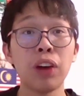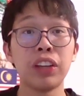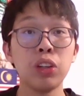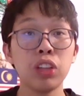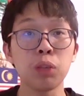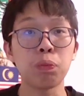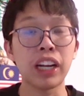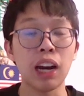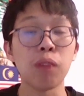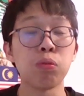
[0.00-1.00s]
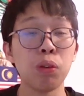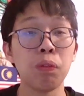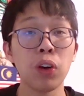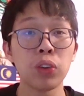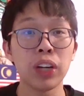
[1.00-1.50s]
They used to play club
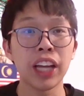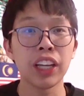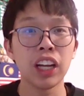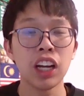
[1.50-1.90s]
football together.